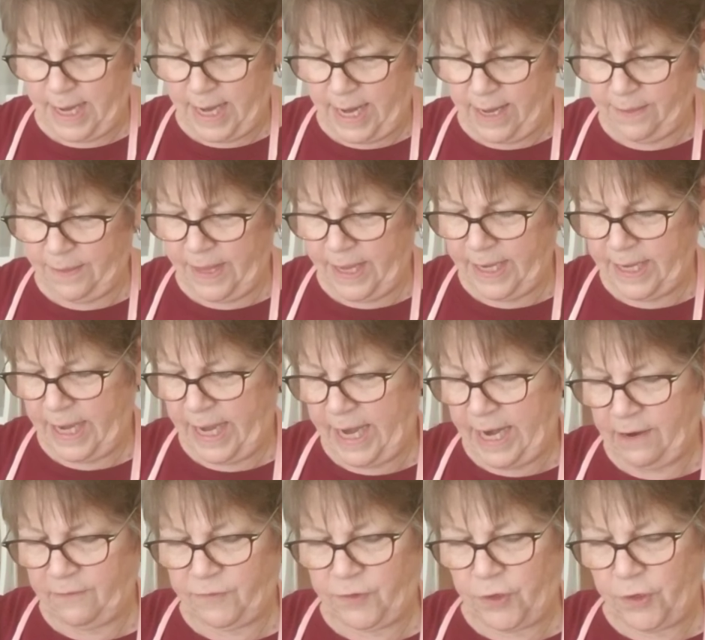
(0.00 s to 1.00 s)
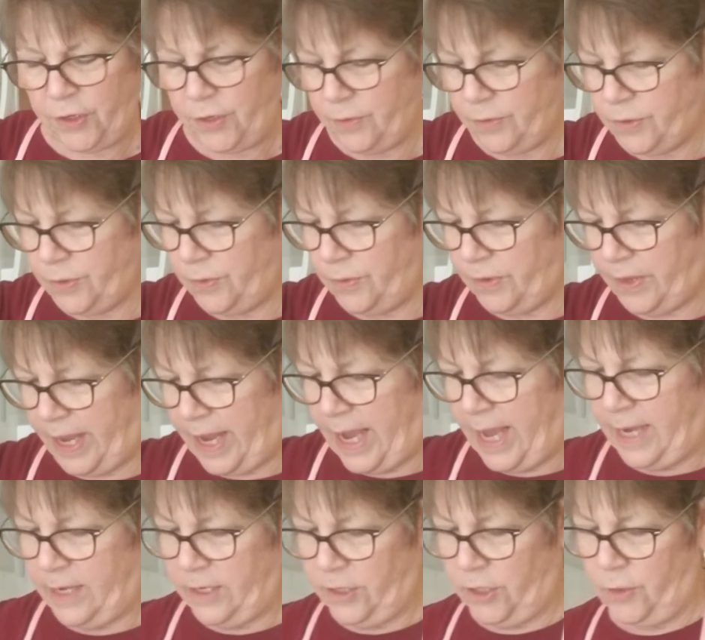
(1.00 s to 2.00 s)
And then after you do
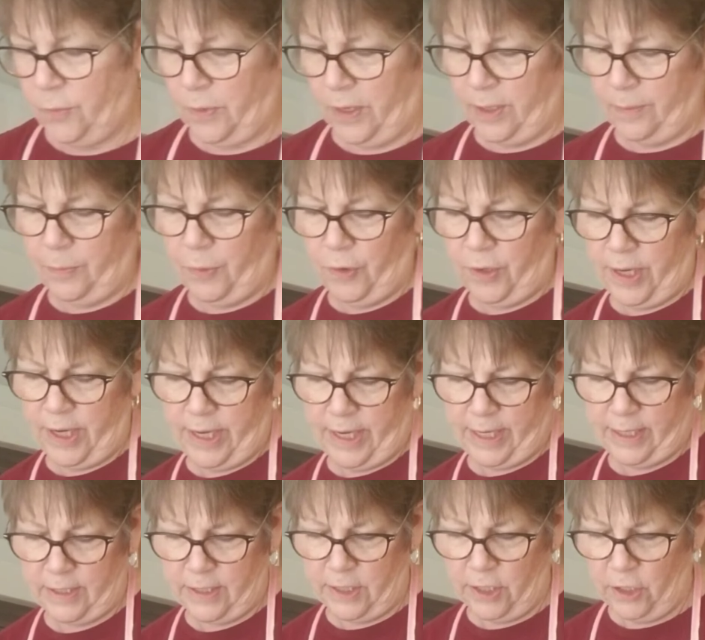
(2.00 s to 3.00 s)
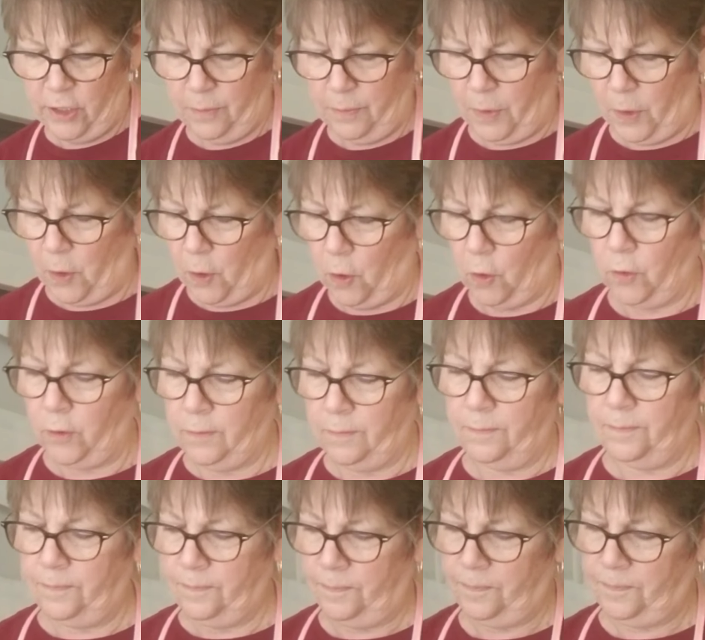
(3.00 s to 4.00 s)
that, you want to put it into the bowl.
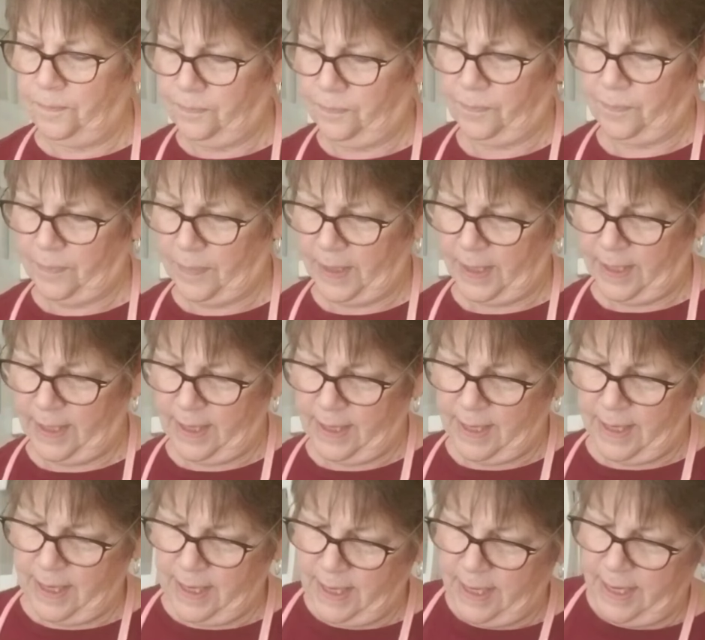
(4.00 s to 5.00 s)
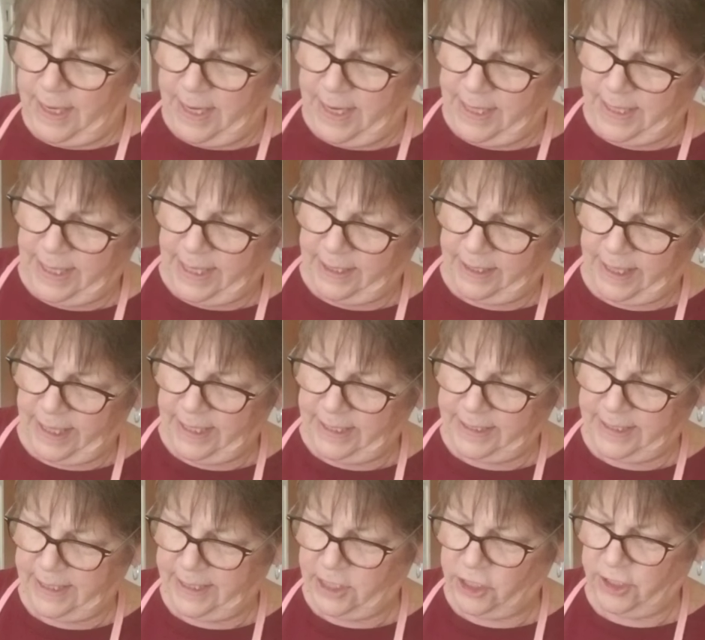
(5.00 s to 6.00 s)
And I like
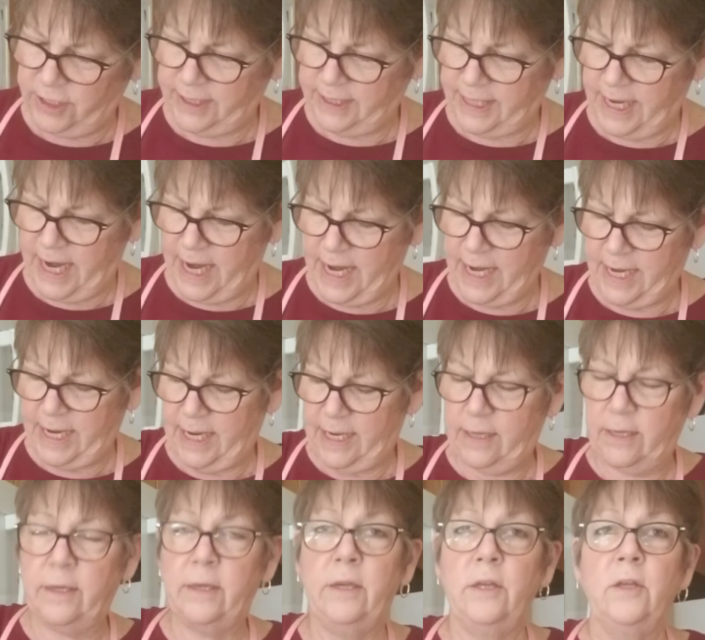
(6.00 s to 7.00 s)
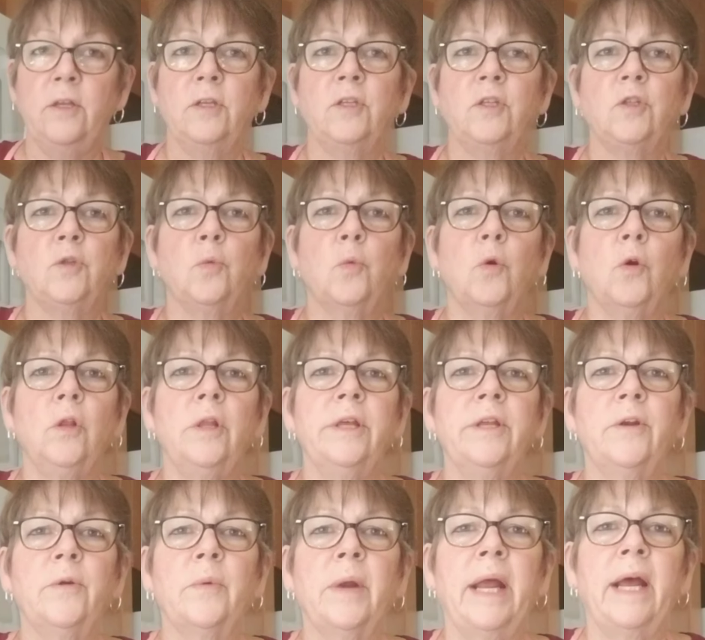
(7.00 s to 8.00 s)
to just take and swirl
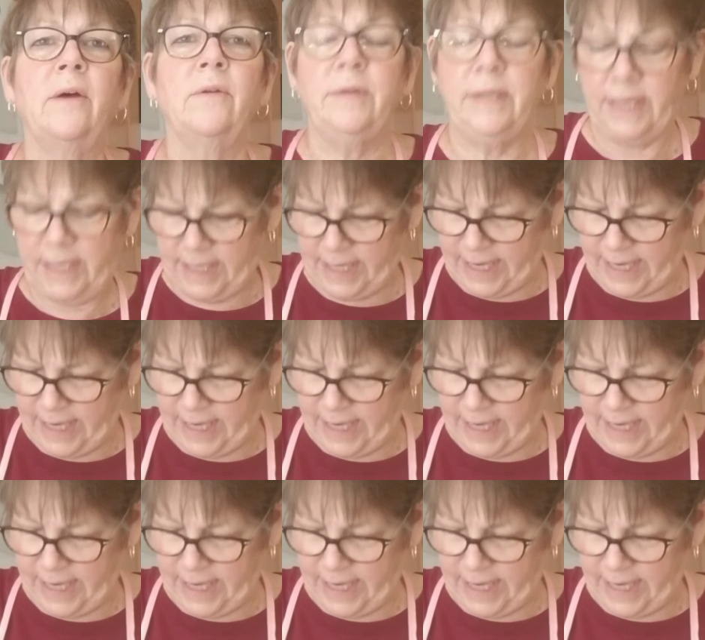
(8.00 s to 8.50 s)
it around in